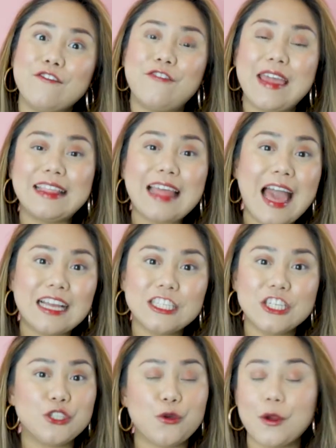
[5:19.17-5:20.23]
fake
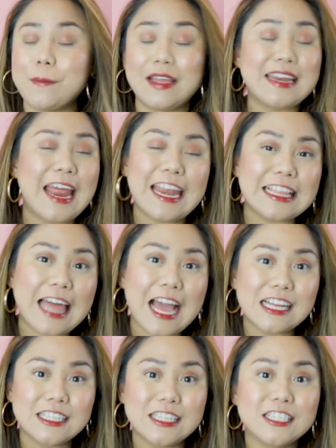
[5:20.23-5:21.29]
lashes or magnetic
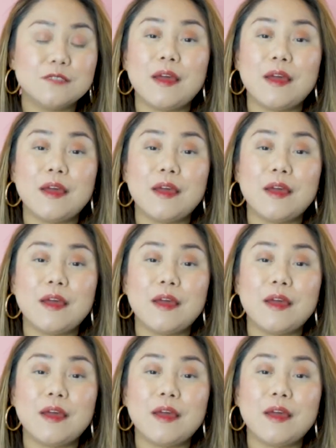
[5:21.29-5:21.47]
lashes,